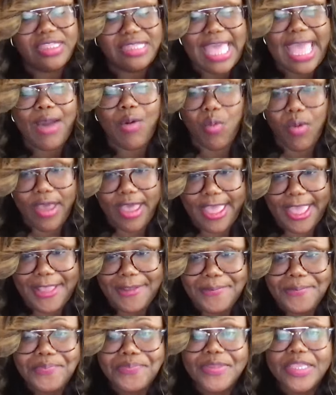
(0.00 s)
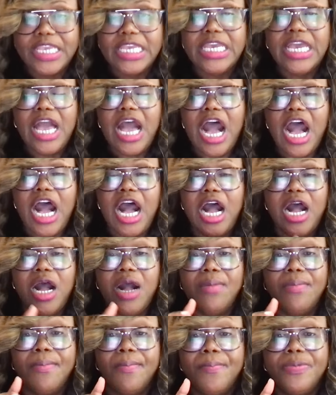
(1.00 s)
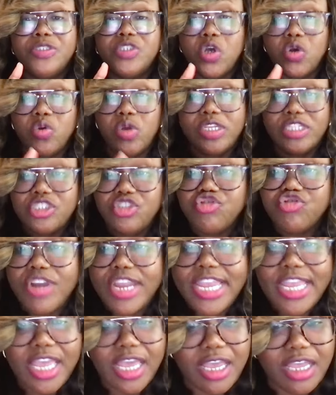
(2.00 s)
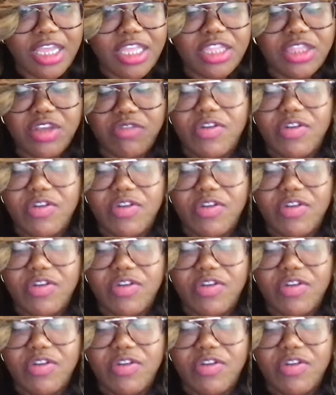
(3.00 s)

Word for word: that way. Um, so drink the